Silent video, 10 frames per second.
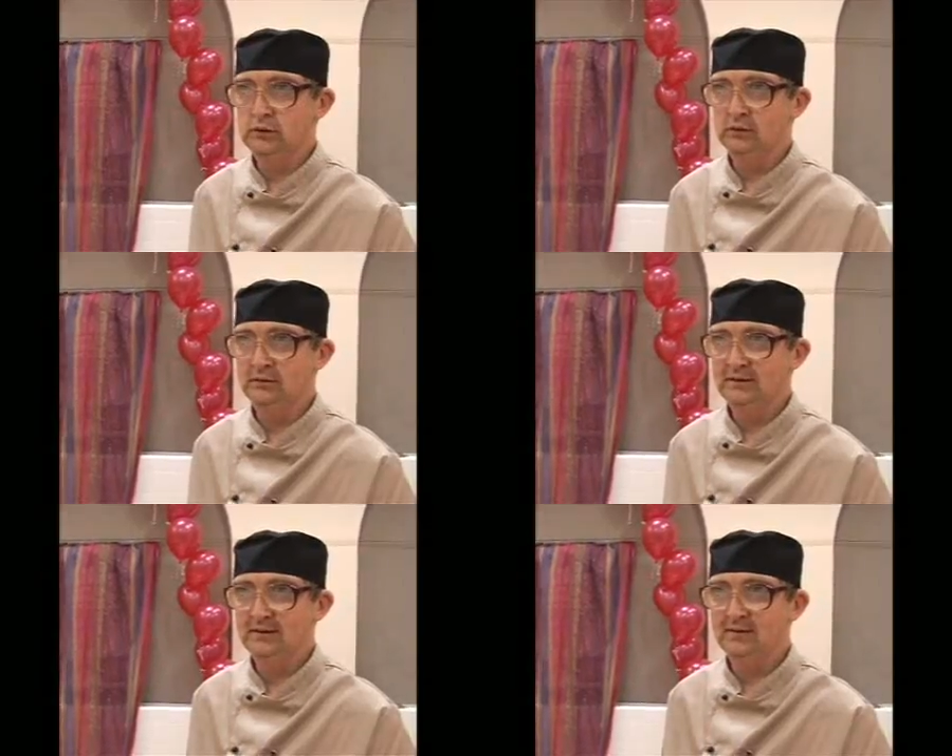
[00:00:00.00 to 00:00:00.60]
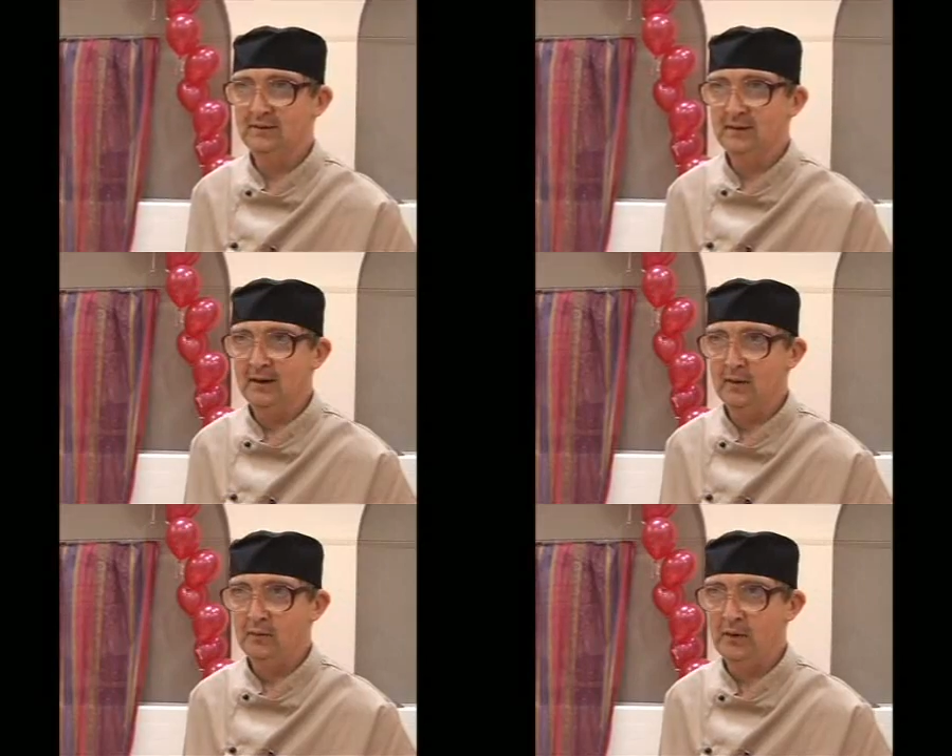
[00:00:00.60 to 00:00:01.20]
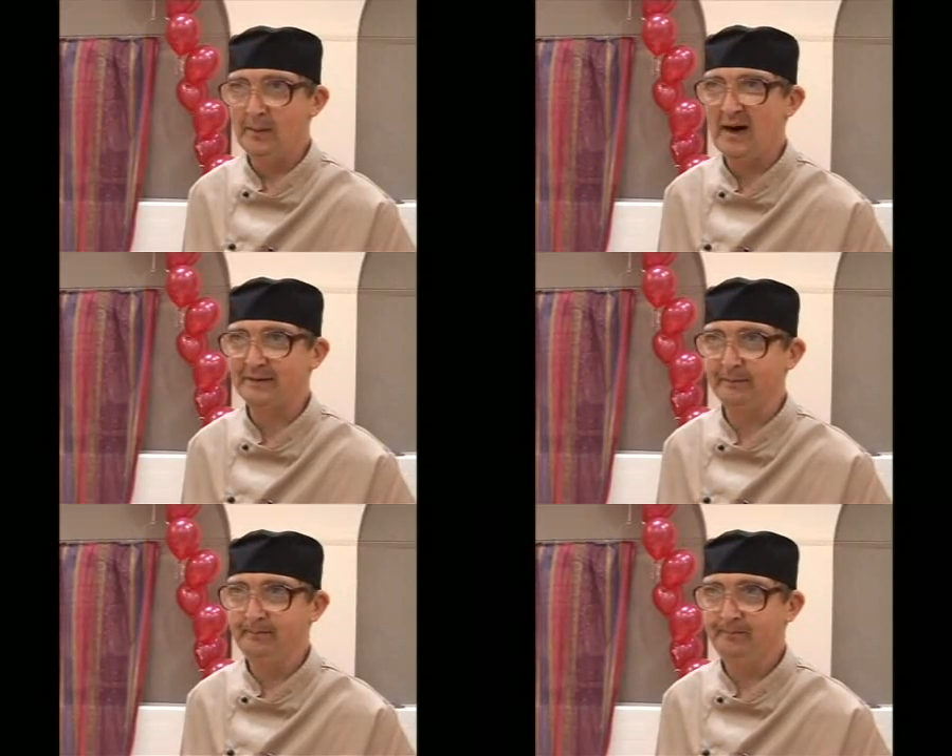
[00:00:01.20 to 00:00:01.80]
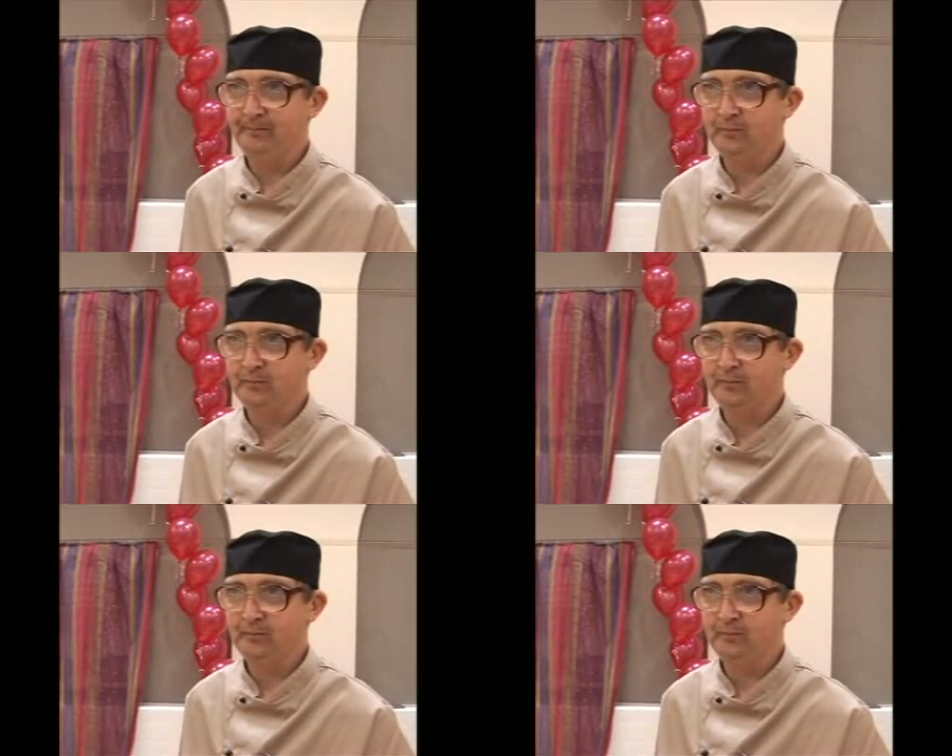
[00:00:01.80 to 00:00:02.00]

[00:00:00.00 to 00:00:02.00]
Paul, how are you doing? Not bad.